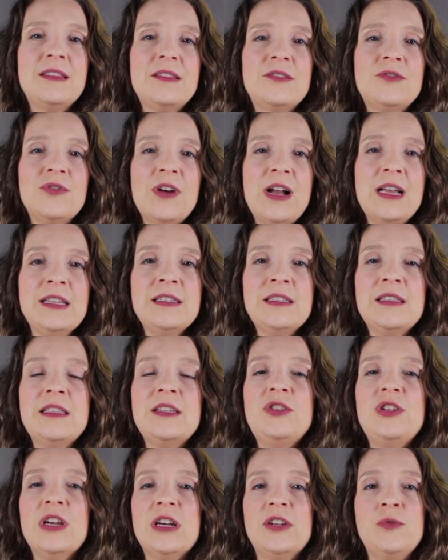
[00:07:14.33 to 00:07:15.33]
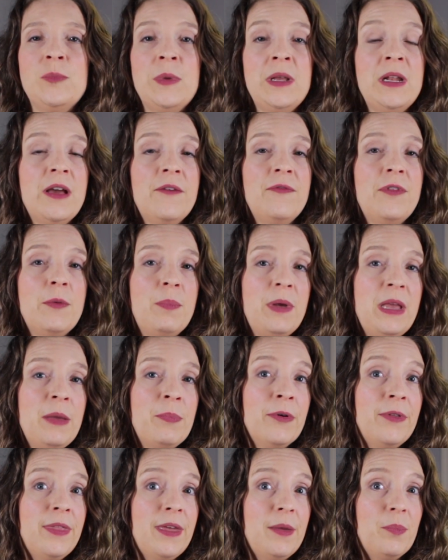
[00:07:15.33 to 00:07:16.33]
Trust the judgment of the
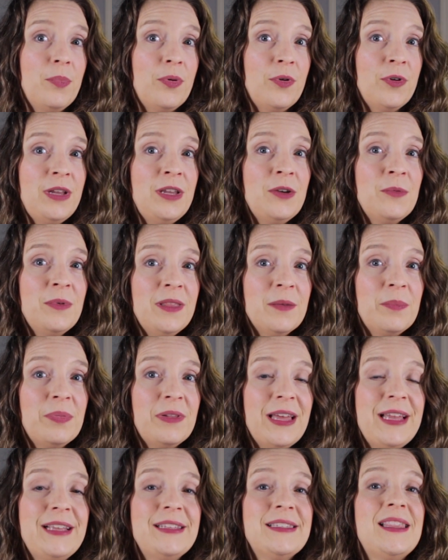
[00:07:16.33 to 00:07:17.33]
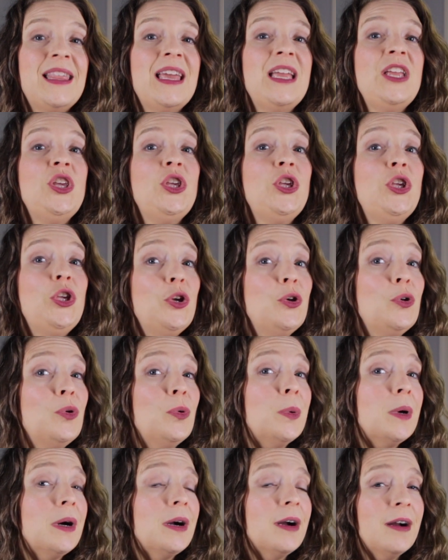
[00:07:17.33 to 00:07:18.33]
people that put you in the place that
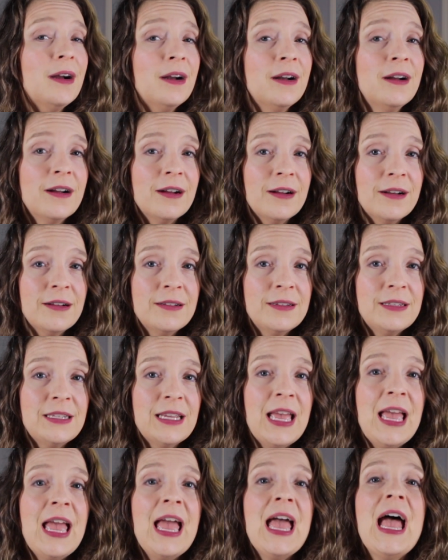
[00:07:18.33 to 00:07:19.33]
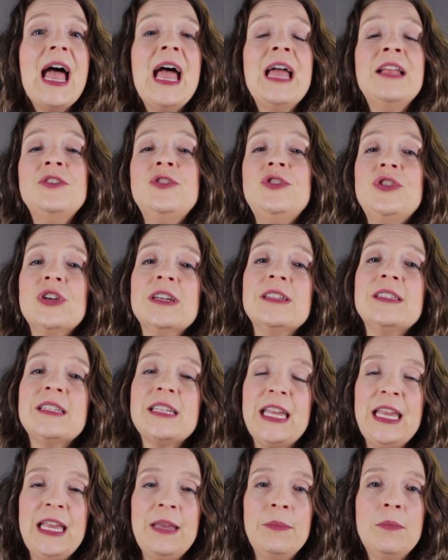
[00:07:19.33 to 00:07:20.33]
you earned, and just
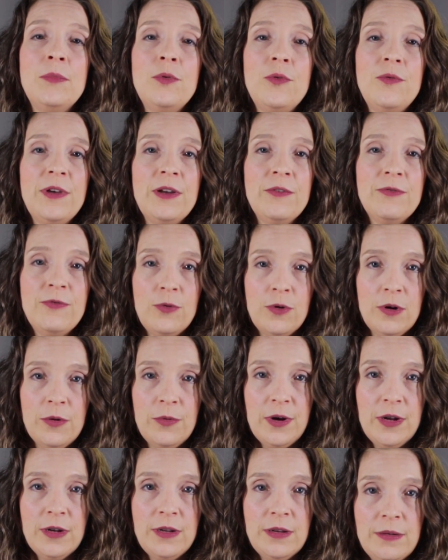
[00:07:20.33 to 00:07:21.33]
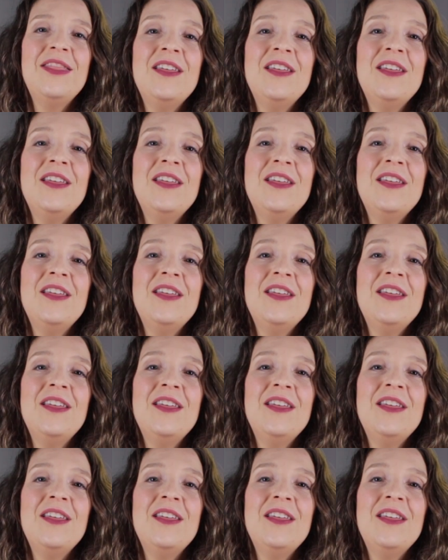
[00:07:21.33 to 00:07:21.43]
keep moving forward.